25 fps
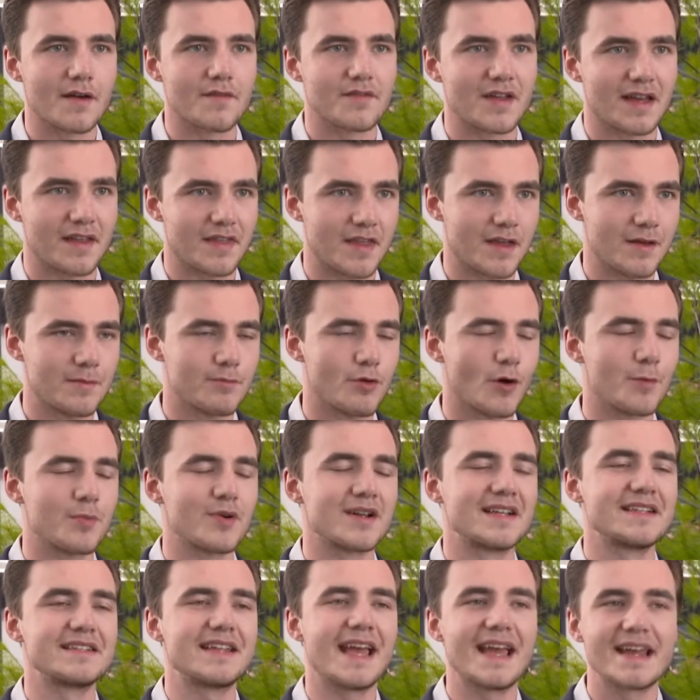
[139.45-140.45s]
if like the
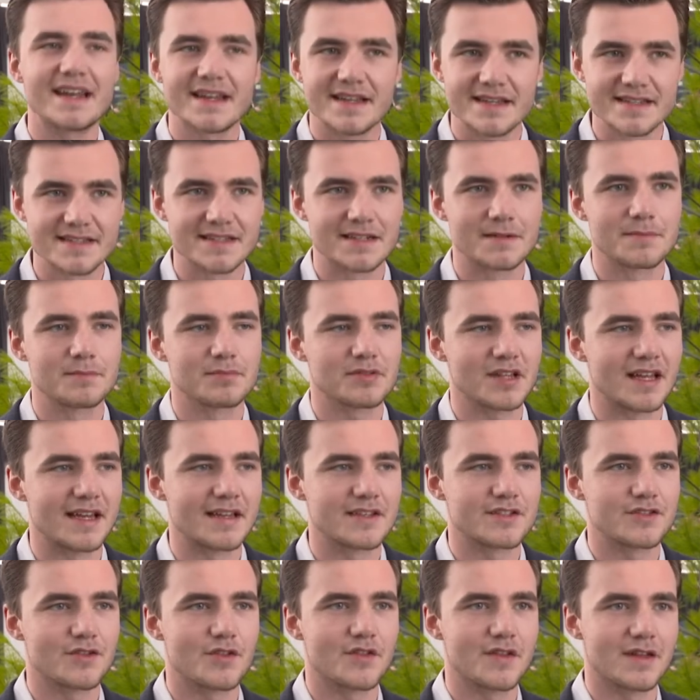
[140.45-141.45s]
appropriate data isn't in
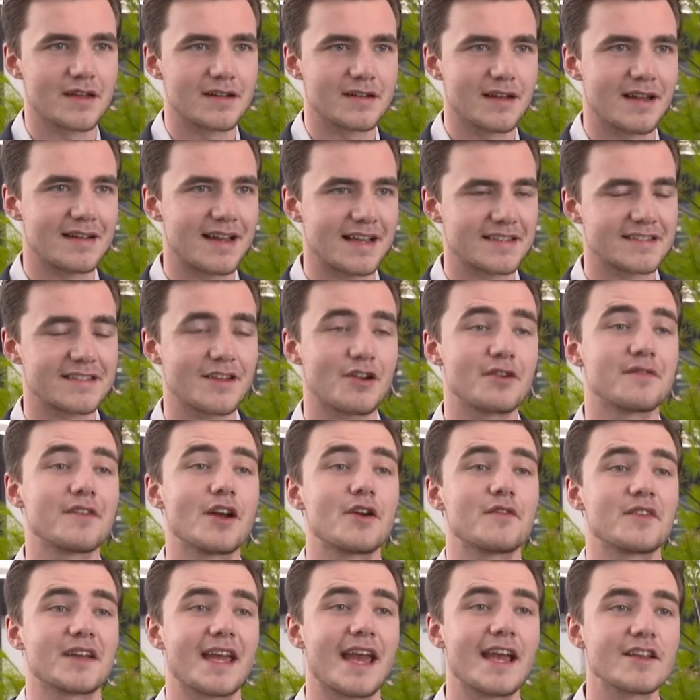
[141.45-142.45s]
place, so the necessary
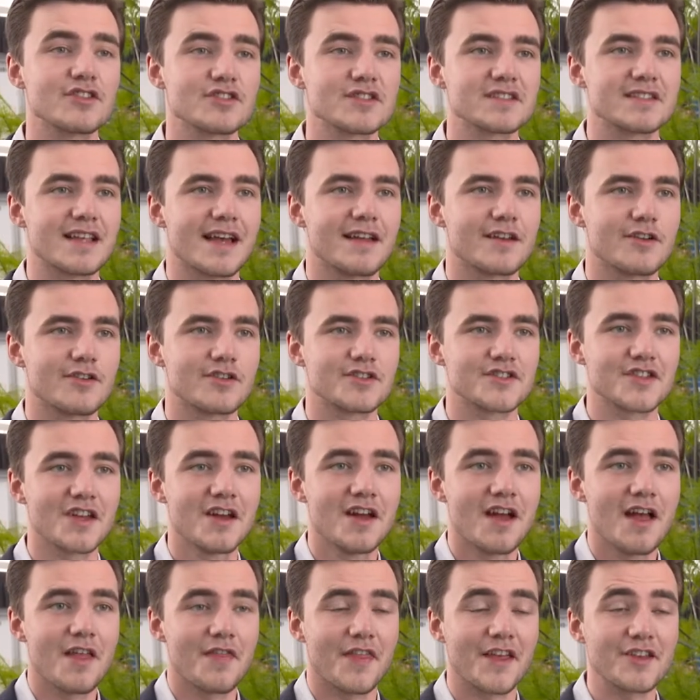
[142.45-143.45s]
verification standards,
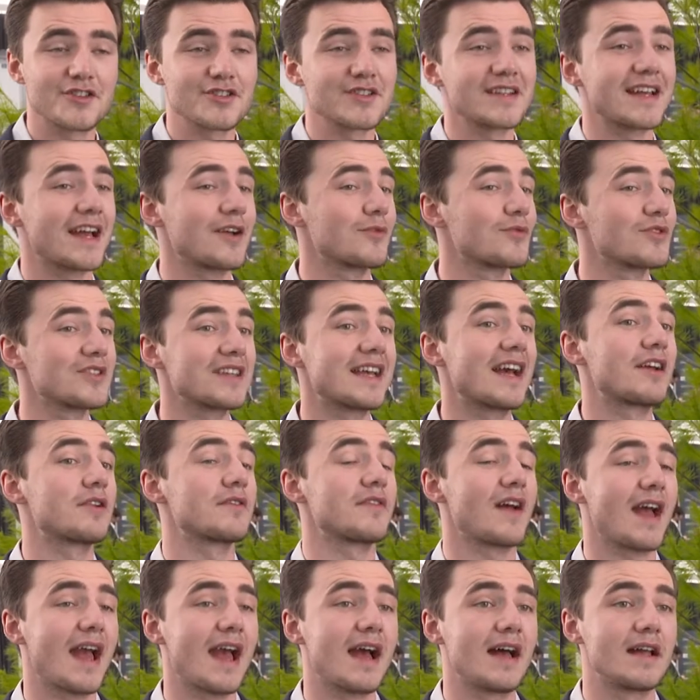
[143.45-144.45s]
things are going to get really out
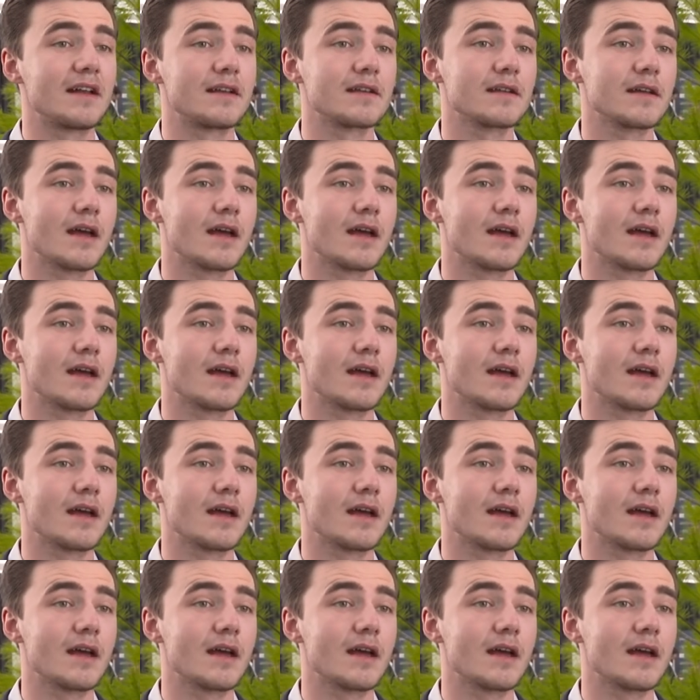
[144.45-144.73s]
of hand